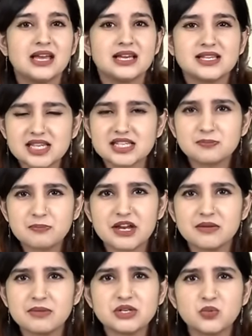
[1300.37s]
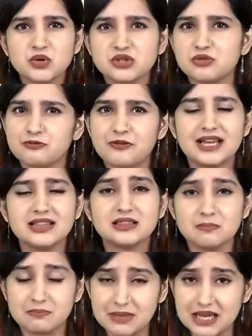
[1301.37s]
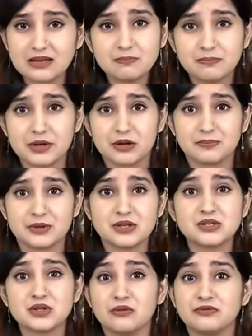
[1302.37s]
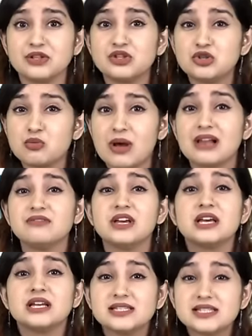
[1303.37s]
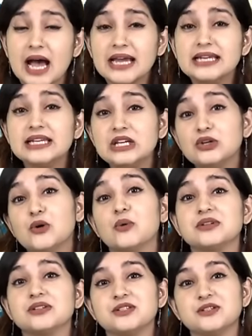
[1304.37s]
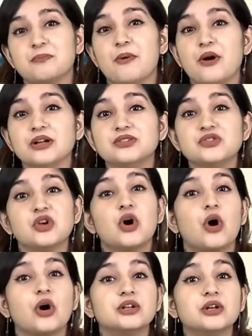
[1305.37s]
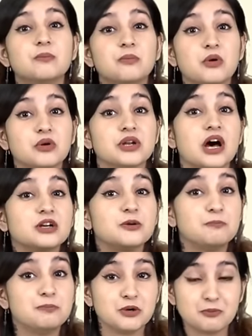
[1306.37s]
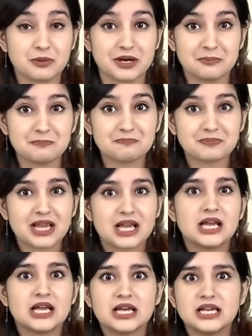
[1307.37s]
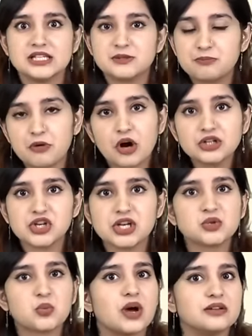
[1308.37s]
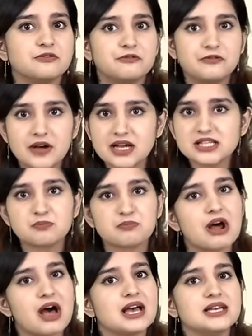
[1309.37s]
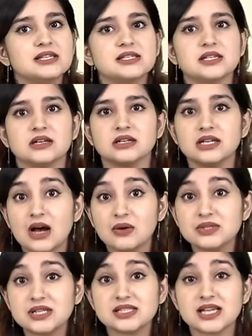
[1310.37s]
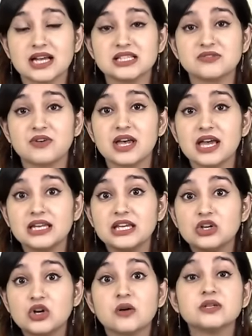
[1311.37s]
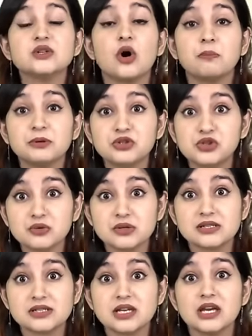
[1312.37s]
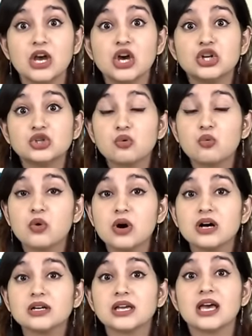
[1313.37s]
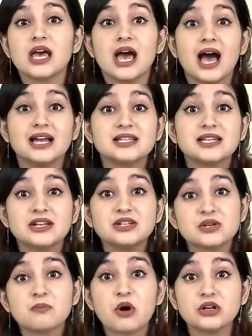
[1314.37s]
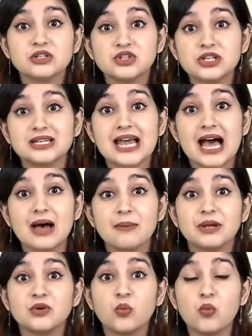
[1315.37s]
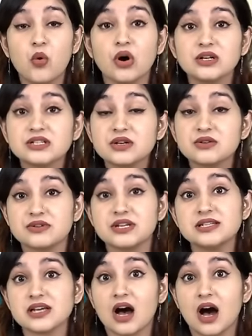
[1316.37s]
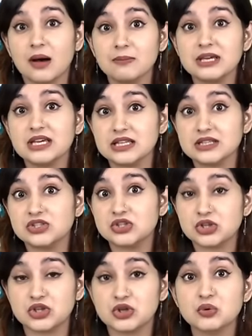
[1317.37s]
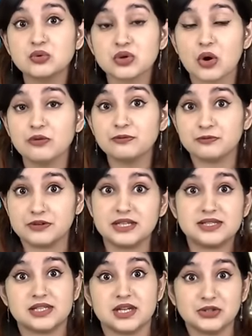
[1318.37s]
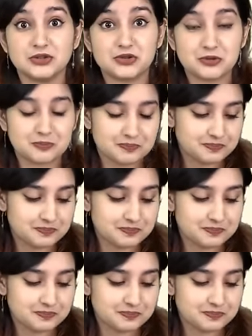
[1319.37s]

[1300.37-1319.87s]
His experiment was to find the main purpose of the 12 tiny golden spots on a monarch pupa. His project won first prize in a county science fair and he got an opportunity to work at an entomology lab in Walter Reed Army Institute of Research.